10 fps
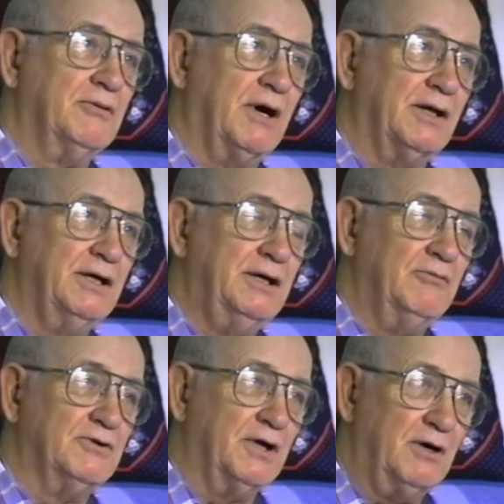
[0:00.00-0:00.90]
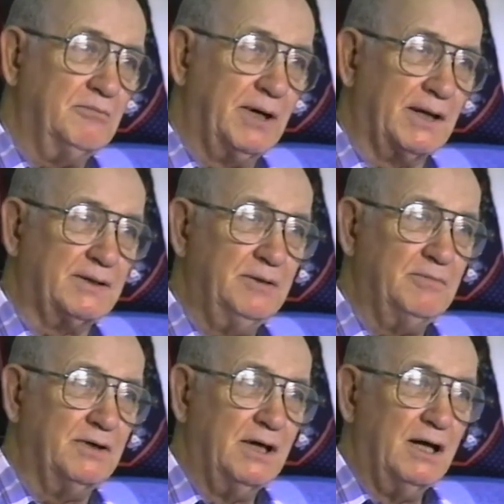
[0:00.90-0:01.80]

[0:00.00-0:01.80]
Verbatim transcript: while he was on Buckley, but